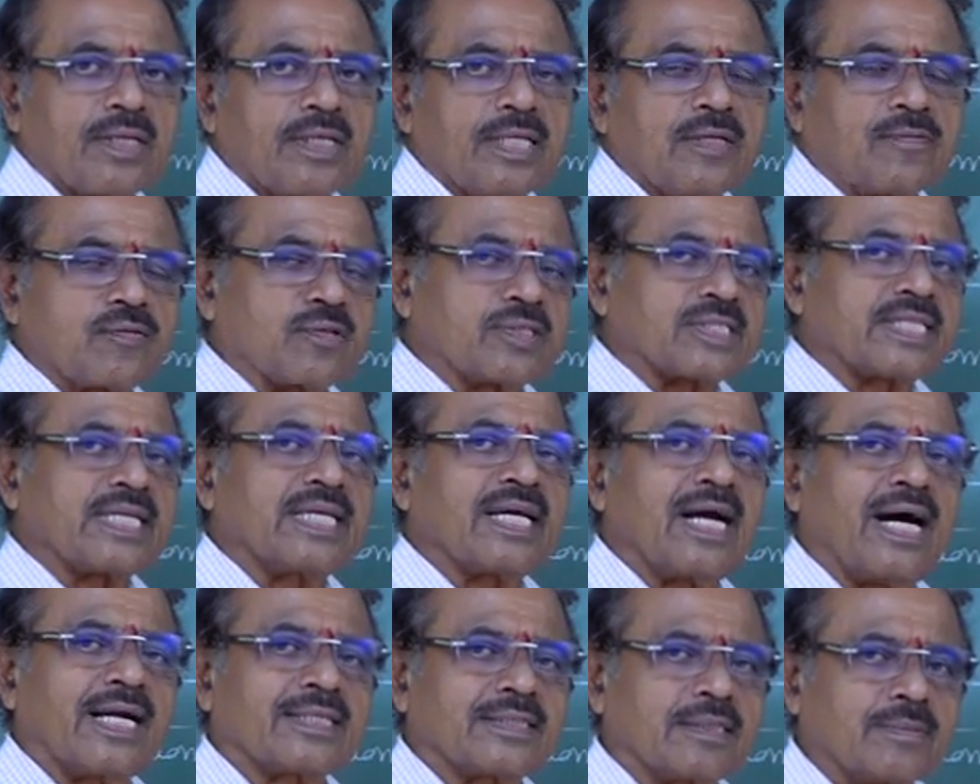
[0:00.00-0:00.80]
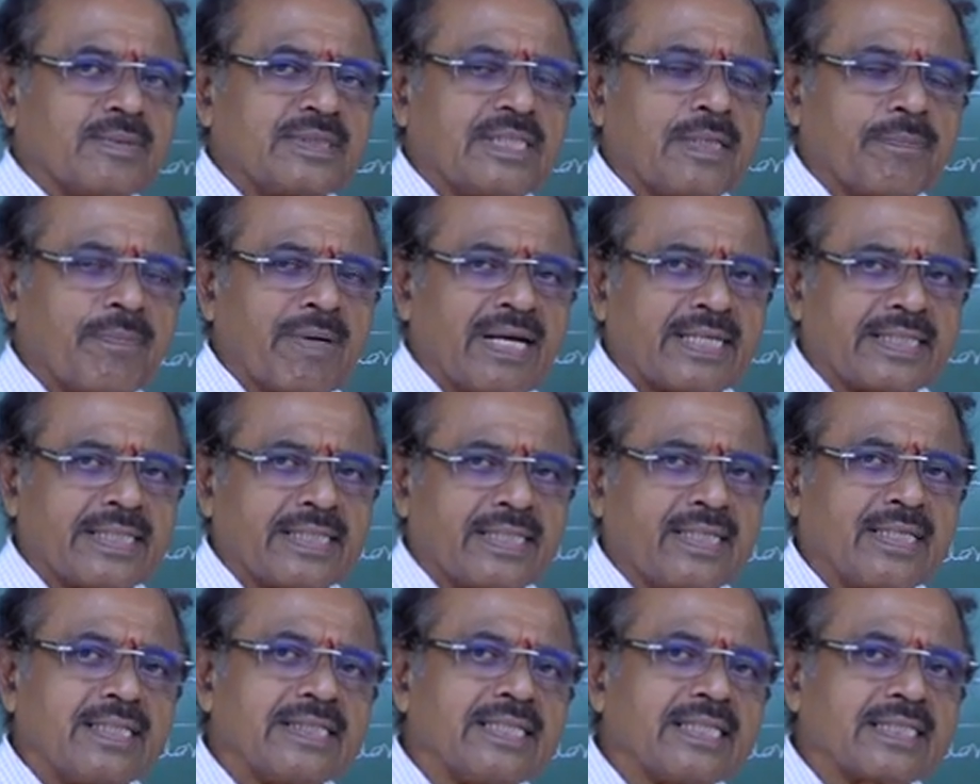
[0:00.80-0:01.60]
If you say atom is a
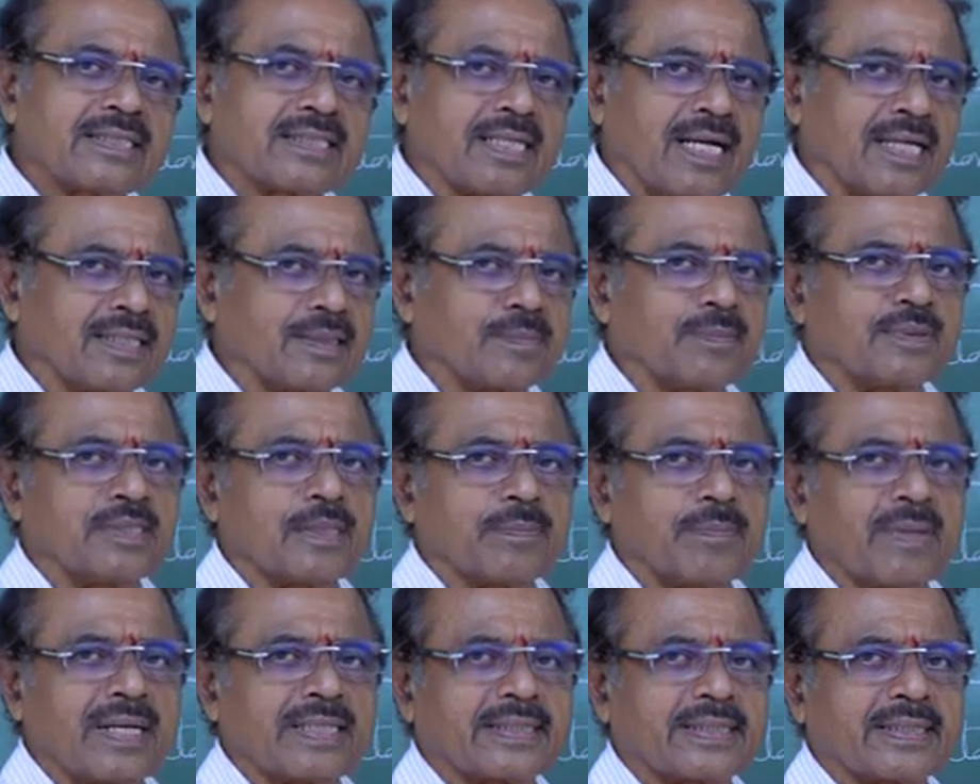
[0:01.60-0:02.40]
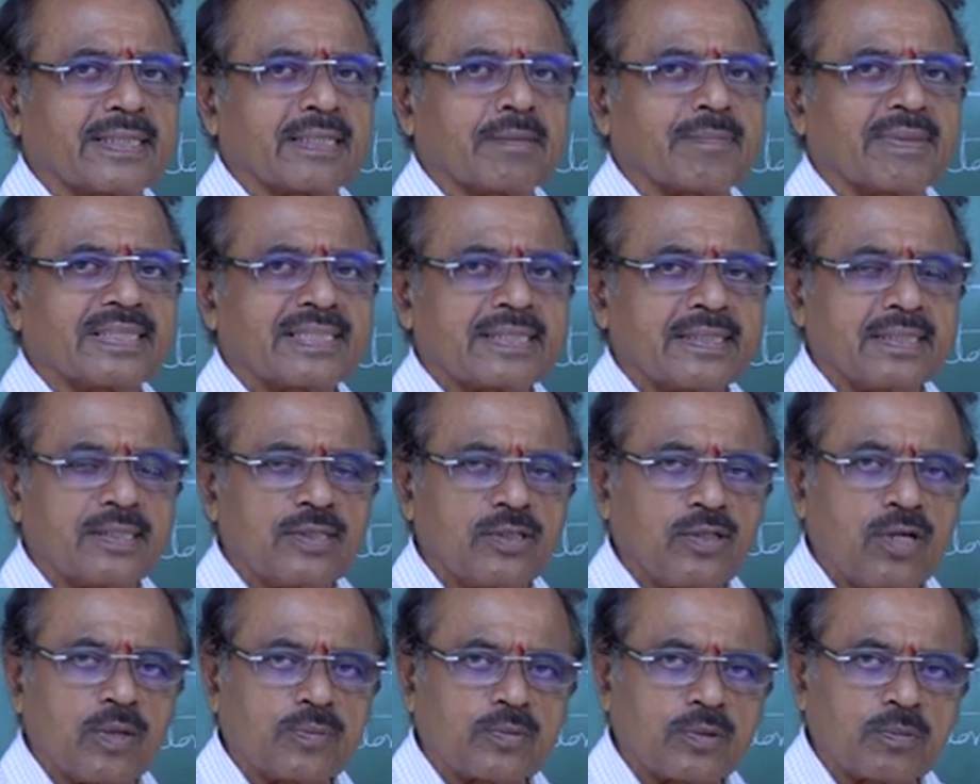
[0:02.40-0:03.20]
particle, yes, atom is a particle, but
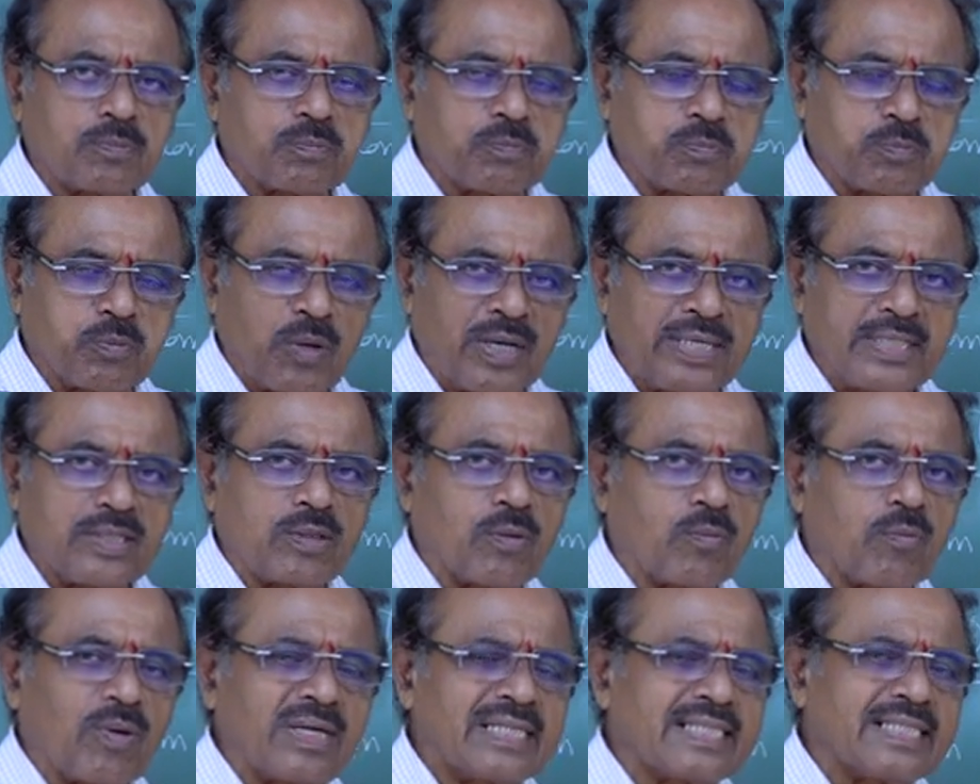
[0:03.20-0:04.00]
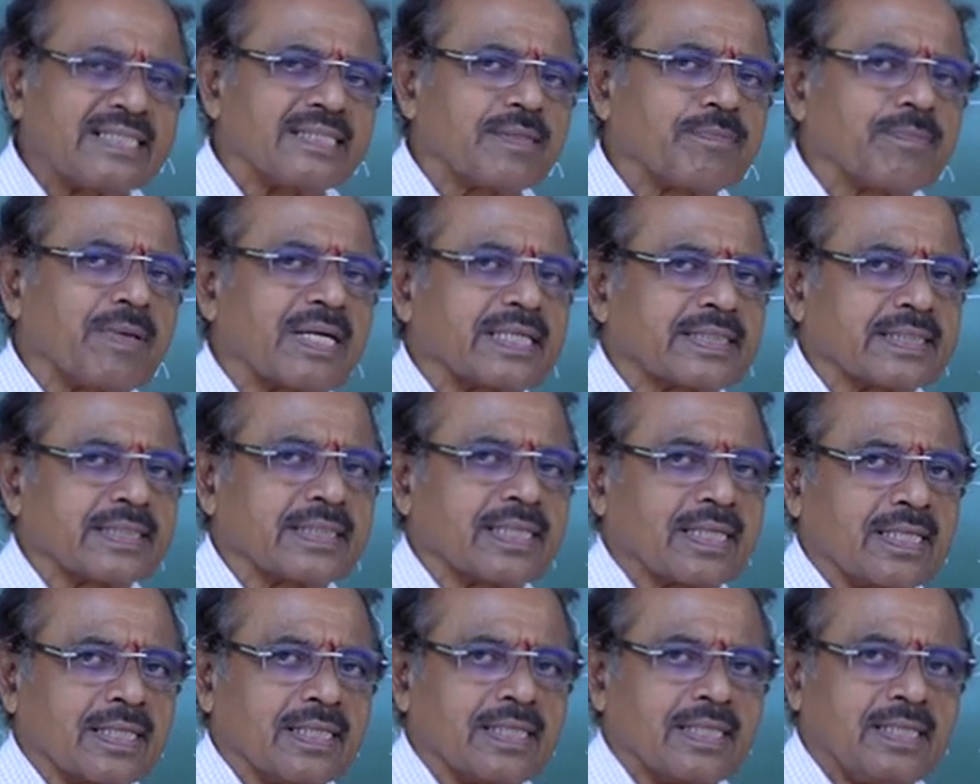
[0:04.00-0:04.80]
you have to point out what is a
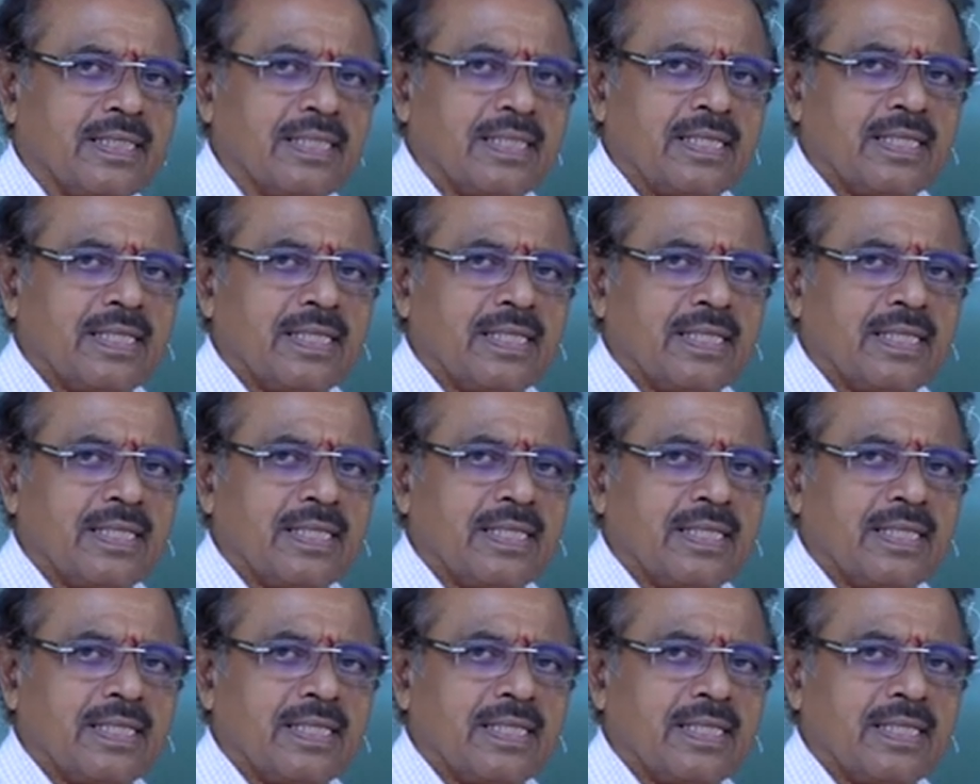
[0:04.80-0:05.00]
particle.